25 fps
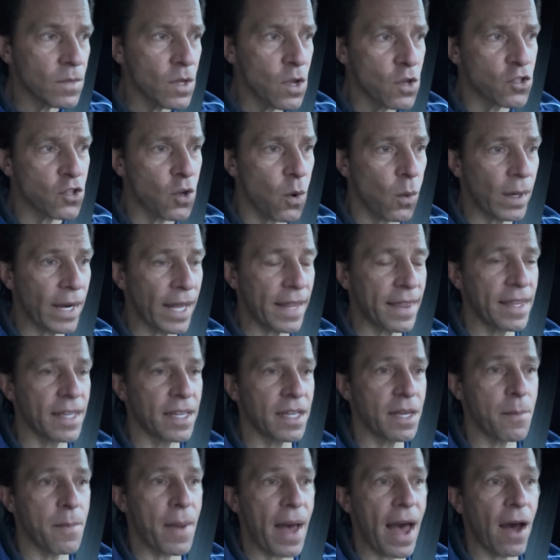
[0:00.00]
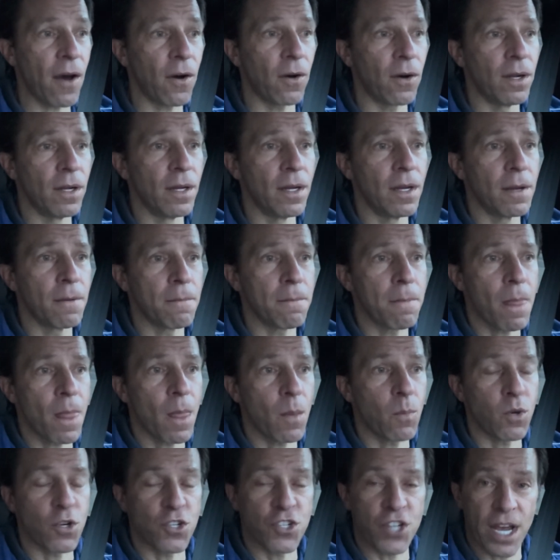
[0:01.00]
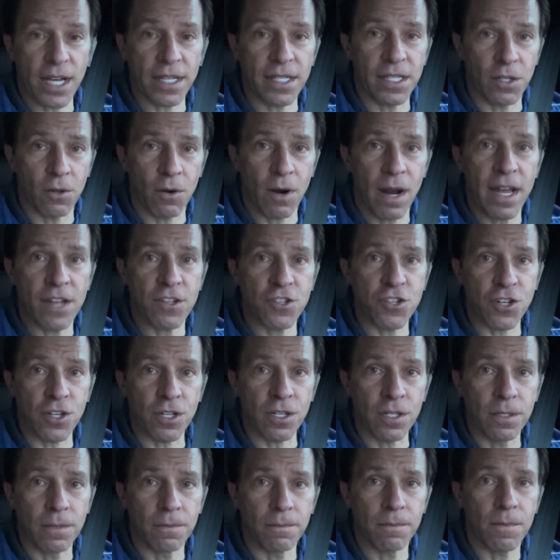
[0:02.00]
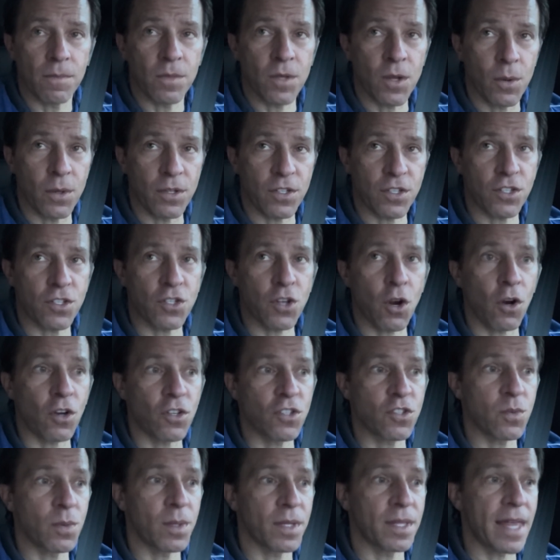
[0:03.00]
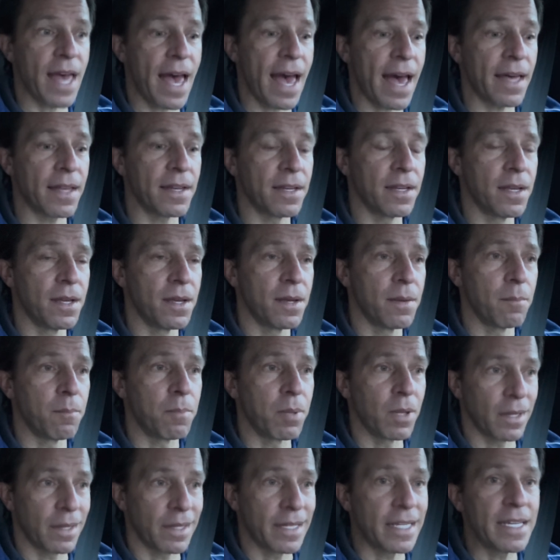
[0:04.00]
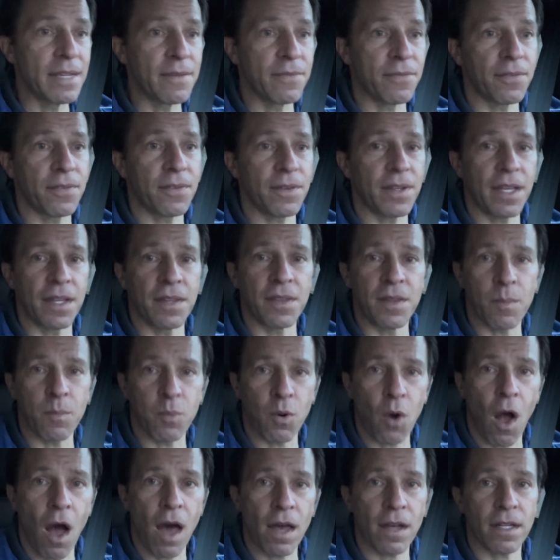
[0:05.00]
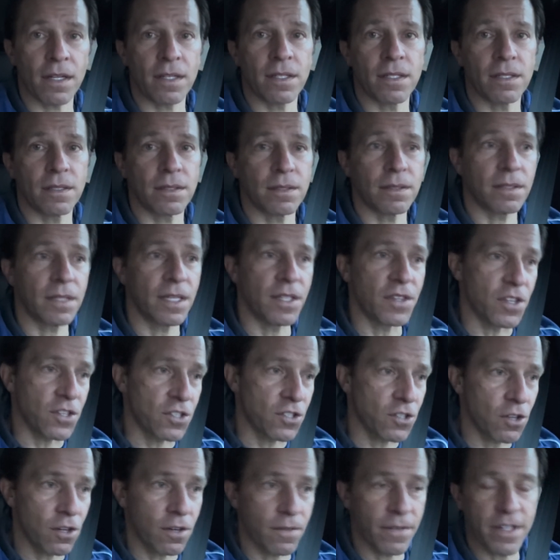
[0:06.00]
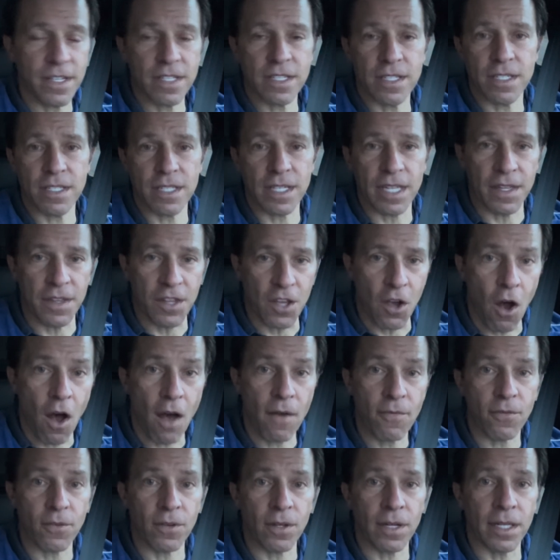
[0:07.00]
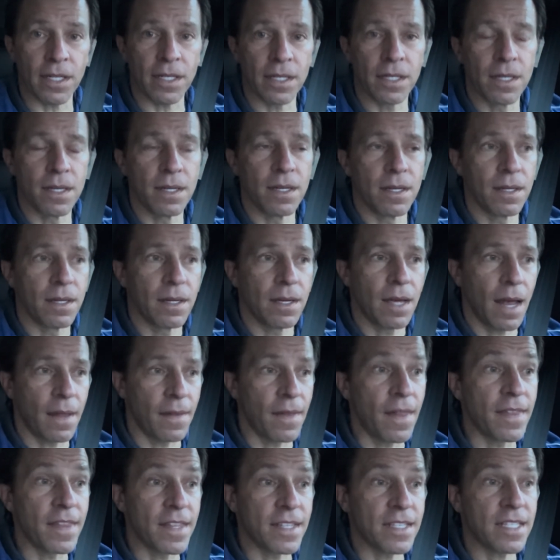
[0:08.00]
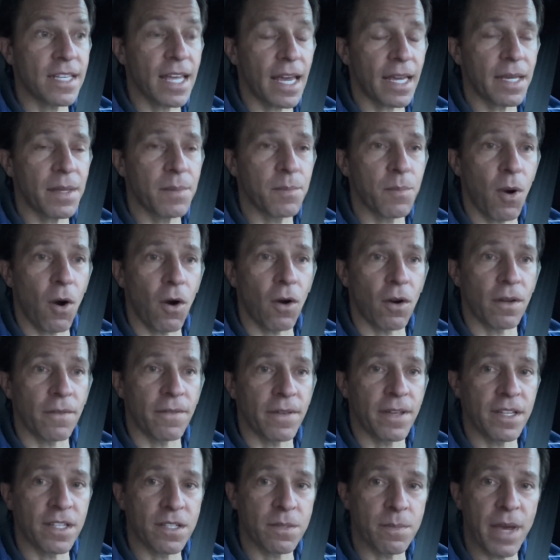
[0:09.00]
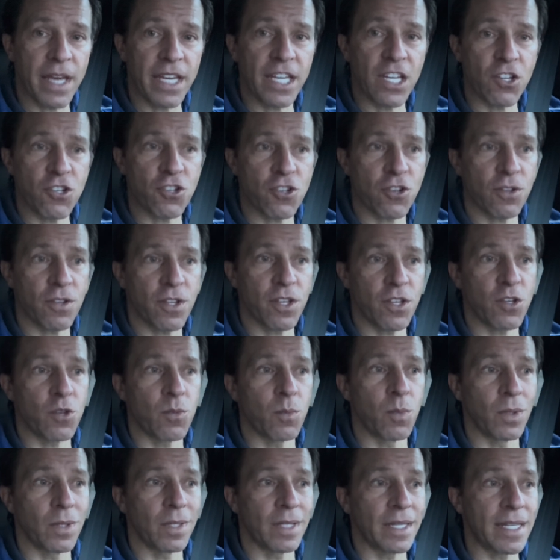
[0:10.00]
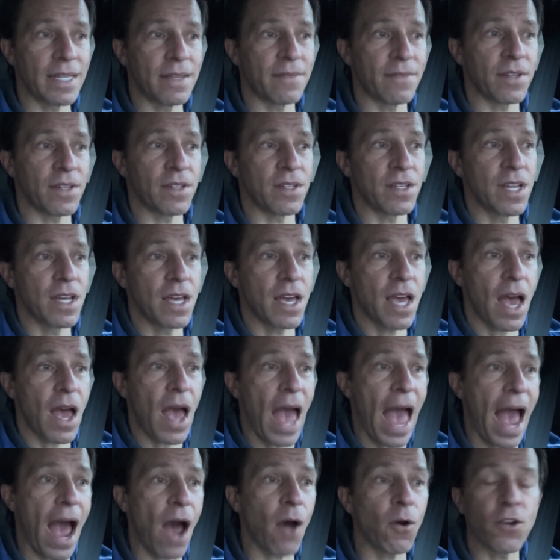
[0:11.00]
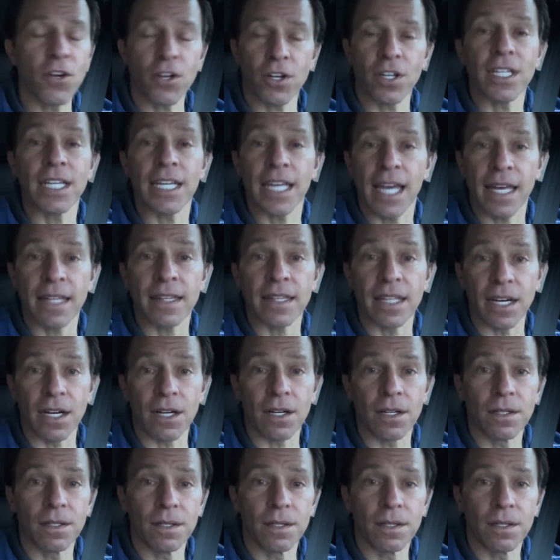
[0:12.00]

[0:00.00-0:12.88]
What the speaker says: So when I think about projecting grandeur, it starts with that belief in the product, in the service, in the offering. And then the second part of it is making sure that you believe in how you're going to get there.